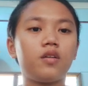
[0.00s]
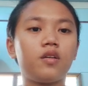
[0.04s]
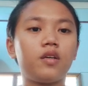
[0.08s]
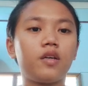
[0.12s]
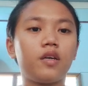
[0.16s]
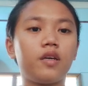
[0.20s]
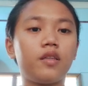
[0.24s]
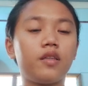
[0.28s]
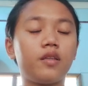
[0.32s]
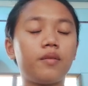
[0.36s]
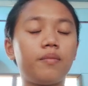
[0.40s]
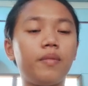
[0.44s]

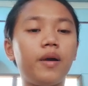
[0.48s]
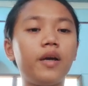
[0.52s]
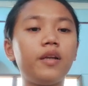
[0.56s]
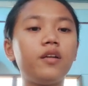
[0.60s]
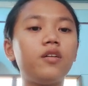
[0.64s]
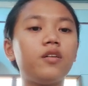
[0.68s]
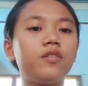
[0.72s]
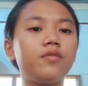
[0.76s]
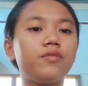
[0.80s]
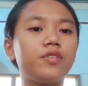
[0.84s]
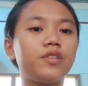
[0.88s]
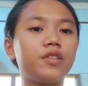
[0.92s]
In the
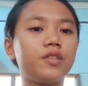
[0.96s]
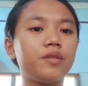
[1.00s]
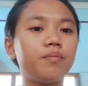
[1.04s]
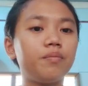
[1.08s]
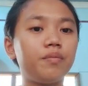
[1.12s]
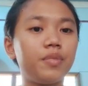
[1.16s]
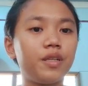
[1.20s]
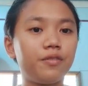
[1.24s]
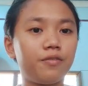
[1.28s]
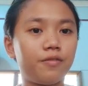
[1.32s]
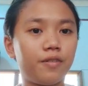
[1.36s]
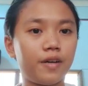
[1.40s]
manner of
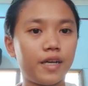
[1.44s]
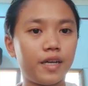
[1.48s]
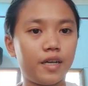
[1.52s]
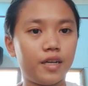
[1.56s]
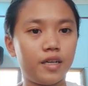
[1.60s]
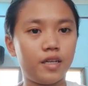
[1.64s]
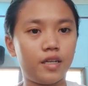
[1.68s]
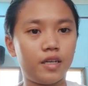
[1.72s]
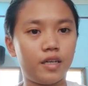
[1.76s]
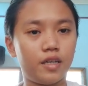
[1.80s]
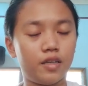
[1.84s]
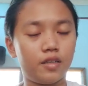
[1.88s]

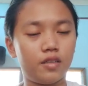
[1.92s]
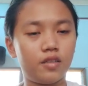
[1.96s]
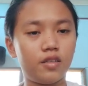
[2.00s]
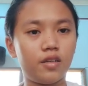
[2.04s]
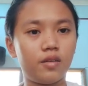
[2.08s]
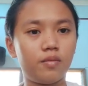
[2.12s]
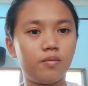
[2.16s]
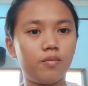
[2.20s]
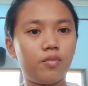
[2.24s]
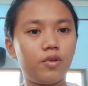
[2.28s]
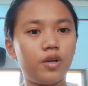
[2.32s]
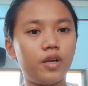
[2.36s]
simplifying it
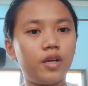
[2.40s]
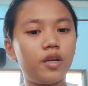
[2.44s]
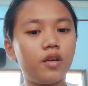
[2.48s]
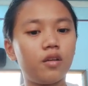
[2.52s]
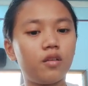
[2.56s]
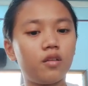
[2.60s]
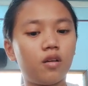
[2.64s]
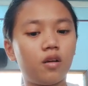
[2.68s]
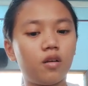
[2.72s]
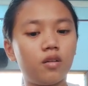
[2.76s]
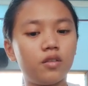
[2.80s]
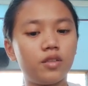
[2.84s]
and bringing
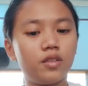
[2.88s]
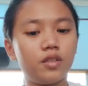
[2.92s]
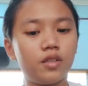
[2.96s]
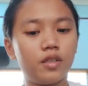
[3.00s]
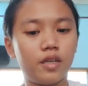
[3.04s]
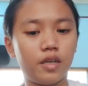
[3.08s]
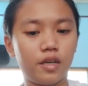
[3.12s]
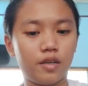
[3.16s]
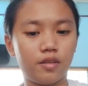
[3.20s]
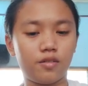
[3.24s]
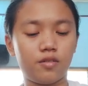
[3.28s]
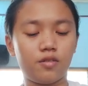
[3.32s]
it all
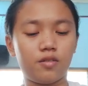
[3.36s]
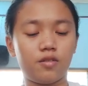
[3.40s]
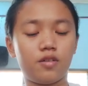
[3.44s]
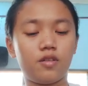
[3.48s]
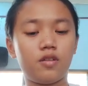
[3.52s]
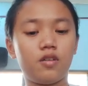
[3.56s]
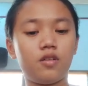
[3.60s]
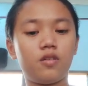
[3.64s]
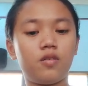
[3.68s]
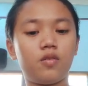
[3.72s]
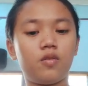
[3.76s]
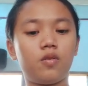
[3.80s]
together,
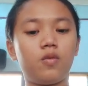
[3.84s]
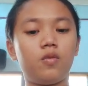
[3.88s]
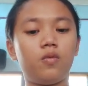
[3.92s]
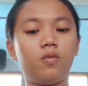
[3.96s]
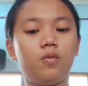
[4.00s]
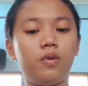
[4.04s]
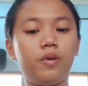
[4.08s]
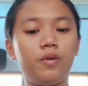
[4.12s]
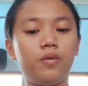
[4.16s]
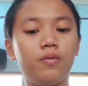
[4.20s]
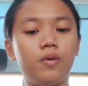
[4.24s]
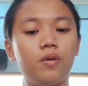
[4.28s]

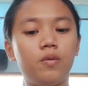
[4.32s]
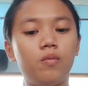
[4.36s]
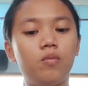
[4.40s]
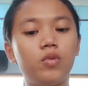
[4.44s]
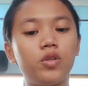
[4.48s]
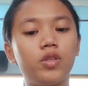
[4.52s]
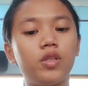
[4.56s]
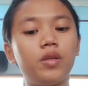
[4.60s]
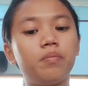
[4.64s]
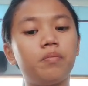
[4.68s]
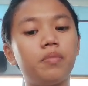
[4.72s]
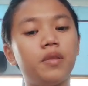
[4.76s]
we will
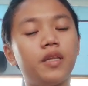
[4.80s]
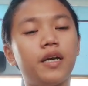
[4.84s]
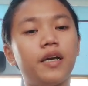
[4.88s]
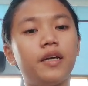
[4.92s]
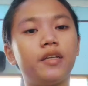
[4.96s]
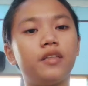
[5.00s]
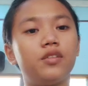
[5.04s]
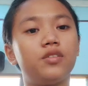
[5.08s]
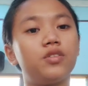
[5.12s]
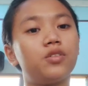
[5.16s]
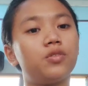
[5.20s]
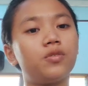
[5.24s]
multiply
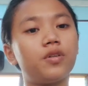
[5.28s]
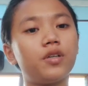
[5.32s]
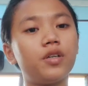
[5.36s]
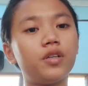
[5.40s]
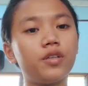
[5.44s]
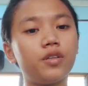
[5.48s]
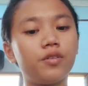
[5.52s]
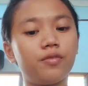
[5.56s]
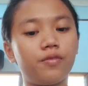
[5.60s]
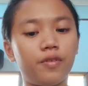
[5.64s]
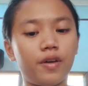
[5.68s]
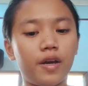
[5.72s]
the square
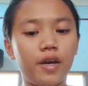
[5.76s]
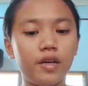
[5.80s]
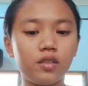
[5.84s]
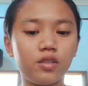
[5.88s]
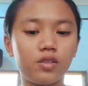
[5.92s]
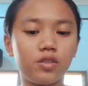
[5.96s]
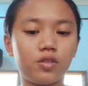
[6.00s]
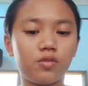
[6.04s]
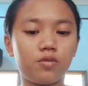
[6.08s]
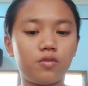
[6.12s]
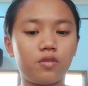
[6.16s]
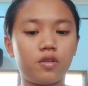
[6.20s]
root of
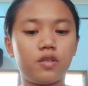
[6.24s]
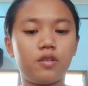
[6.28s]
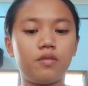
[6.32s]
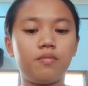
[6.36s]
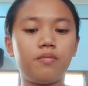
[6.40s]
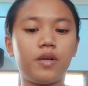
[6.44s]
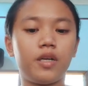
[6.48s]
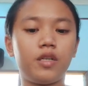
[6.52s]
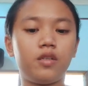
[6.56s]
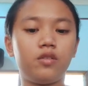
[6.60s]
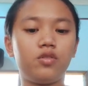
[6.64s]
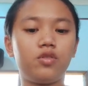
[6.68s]
x squared
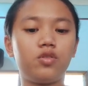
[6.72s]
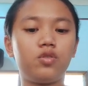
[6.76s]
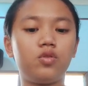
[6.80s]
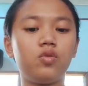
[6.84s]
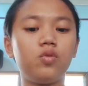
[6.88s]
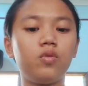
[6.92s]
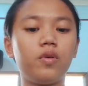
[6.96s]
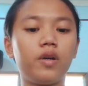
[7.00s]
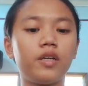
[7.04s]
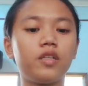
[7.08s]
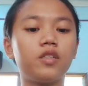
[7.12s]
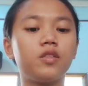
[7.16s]
minus
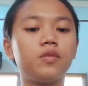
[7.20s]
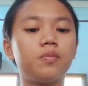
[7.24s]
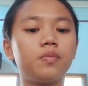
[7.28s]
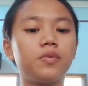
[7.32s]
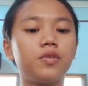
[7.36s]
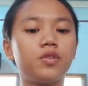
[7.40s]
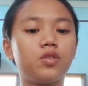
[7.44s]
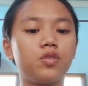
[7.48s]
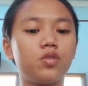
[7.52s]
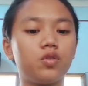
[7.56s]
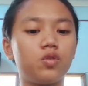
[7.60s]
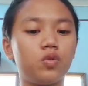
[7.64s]
2x
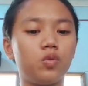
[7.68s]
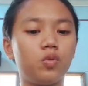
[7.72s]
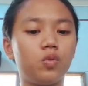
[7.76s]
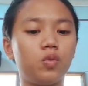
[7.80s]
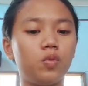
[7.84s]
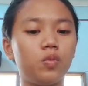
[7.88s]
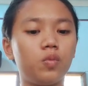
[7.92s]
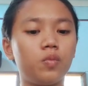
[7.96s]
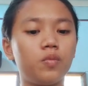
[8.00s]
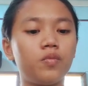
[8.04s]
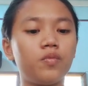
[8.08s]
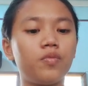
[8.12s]
plus 2
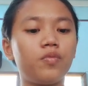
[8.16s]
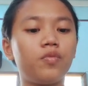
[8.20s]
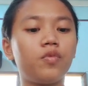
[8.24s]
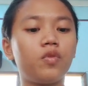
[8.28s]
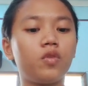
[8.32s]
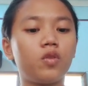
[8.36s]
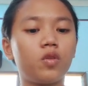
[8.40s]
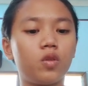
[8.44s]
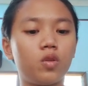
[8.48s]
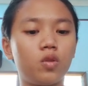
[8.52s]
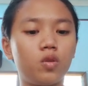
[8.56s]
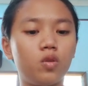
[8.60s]

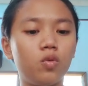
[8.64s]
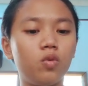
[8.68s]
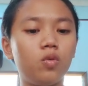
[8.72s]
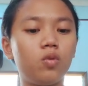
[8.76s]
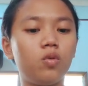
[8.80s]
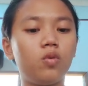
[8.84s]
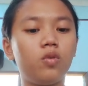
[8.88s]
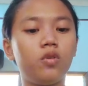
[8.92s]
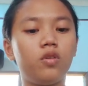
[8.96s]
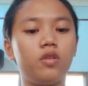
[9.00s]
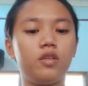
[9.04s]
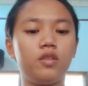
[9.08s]

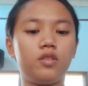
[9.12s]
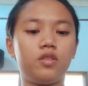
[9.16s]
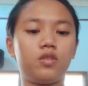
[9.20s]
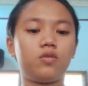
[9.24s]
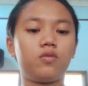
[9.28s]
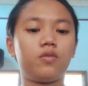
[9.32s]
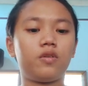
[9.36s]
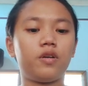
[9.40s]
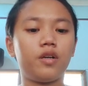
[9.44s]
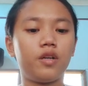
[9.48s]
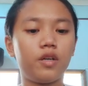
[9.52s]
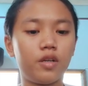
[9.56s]
to the
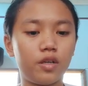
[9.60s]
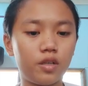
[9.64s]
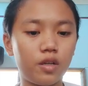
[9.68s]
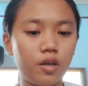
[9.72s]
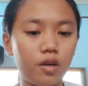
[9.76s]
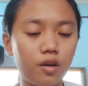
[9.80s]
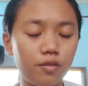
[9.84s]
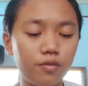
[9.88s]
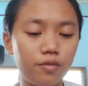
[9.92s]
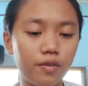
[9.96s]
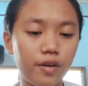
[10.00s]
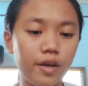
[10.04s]
square root
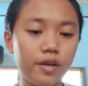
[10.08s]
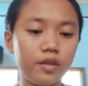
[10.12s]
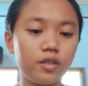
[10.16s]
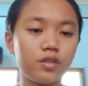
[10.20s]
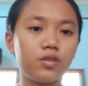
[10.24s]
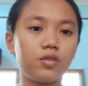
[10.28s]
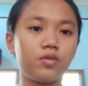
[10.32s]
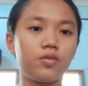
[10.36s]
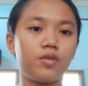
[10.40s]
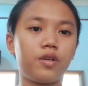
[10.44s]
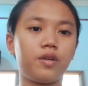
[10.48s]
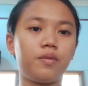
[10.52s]
of
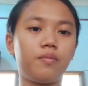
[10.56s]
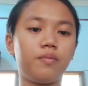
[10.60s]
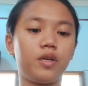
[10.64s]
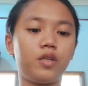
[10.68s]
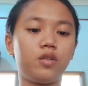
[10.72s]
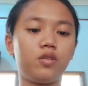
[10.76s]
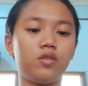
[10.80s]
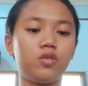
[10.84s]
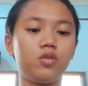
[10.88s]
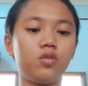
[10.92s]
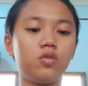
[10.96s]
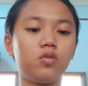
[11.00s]
x squared
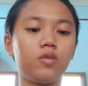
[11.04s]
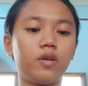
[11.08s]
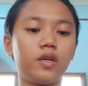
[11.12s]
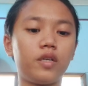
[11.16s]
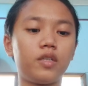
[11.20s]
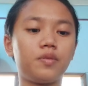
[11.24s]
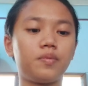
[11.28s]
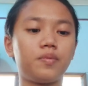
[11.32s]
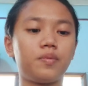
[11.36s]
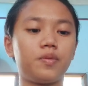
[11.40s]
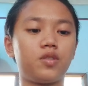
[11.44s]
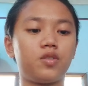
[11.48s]
minus
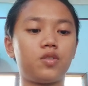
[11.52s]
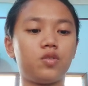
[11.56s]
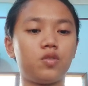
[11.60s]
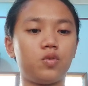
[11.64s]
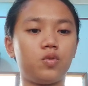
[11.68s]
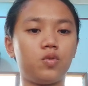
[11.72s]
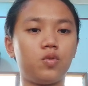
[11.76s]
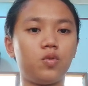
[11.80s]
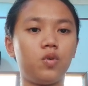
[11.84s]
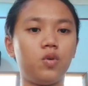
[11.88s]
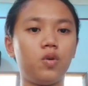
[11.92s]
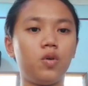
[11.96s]
2x plus
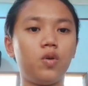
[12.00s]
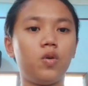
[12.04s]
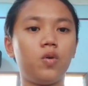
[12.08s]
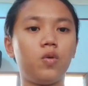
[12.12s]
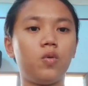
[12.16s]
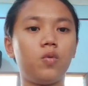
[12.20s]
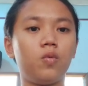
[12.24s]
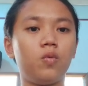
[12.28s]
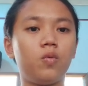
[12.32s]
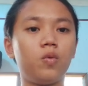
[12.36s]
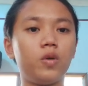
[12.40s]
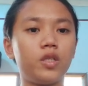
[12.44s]
2,
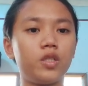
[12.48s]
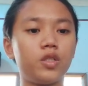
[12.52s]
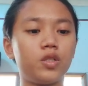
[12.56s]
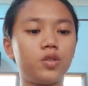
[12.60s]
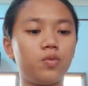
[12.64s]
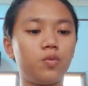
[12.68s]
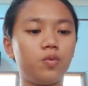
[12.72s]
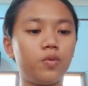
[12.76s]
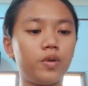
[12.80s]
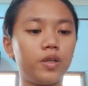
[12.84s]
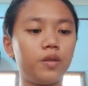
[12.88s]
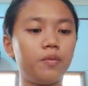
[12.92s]

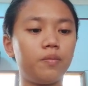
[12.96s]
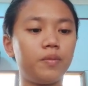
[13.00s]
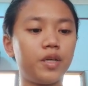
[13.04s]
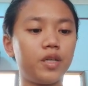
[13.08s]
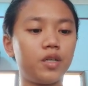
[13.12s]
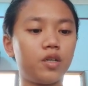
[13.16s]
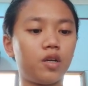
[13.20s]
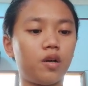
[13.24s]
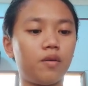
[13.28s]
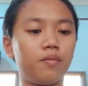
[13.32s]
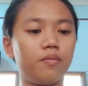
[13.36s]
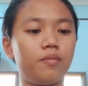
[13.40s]
which will
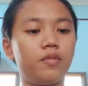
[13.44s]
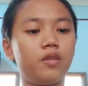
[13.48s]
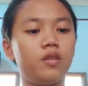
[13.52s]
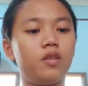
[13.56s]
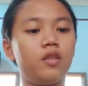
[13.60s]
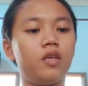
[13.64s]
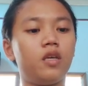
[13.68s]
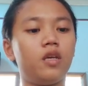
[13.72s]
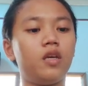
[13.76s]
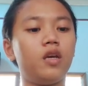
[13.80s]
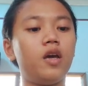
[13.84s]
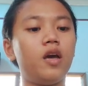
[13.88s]
become
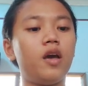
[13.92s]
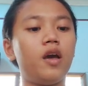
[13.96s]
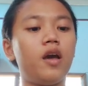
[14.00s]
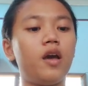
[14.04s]
the